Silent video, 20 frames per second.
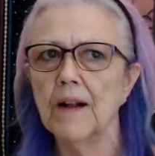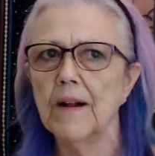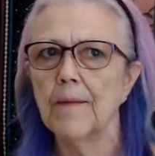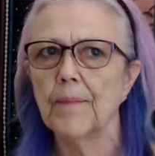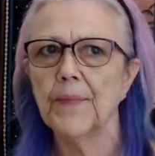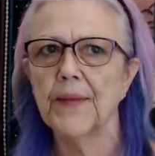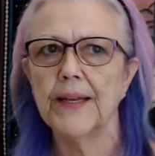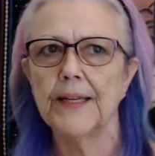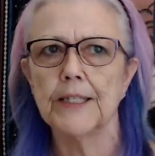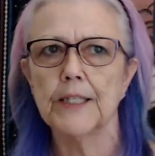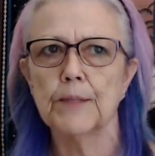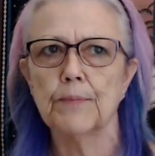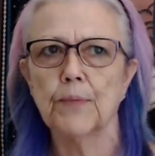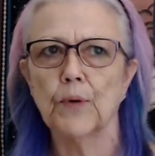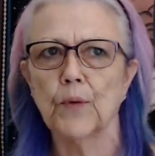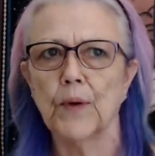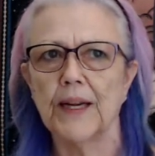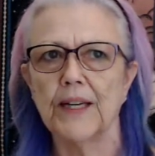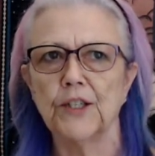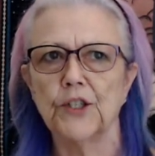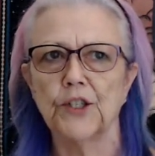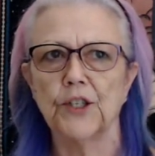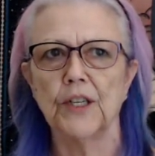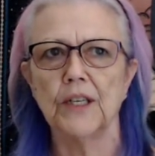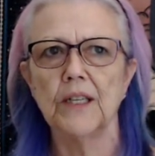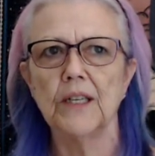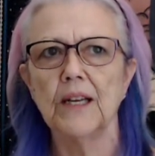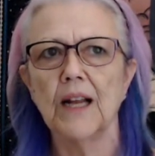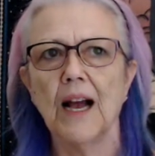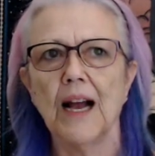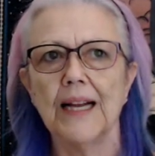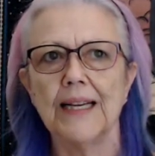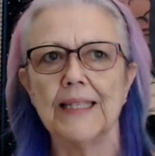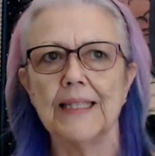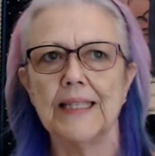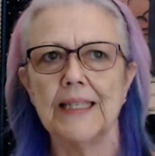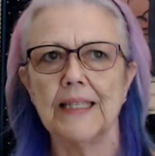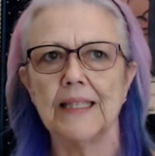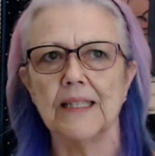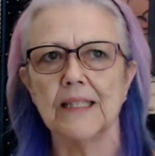inspiration,
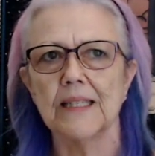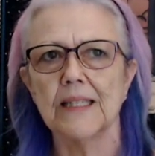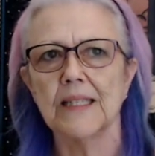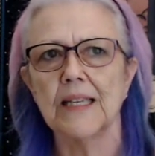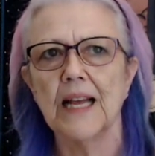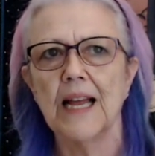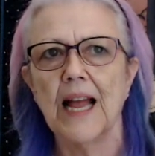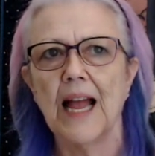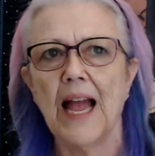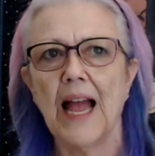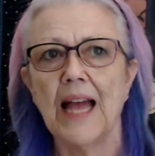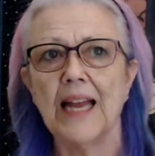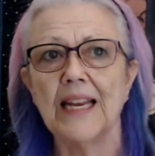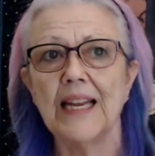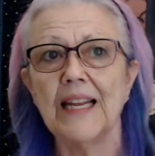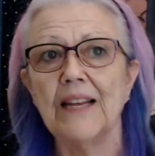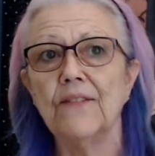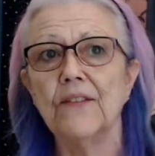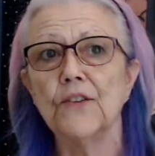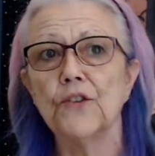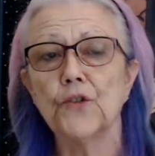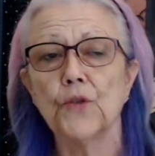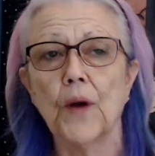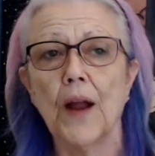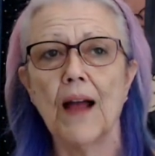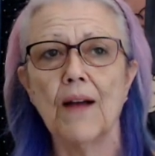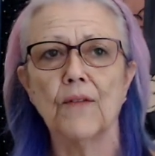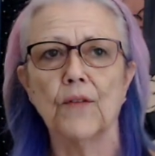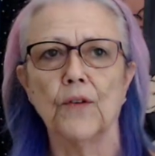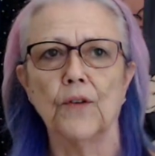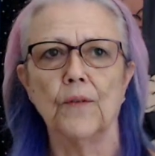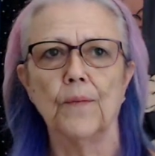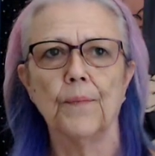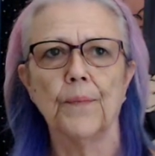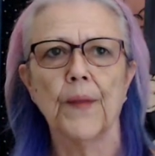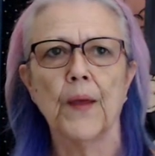ideas, and even travel.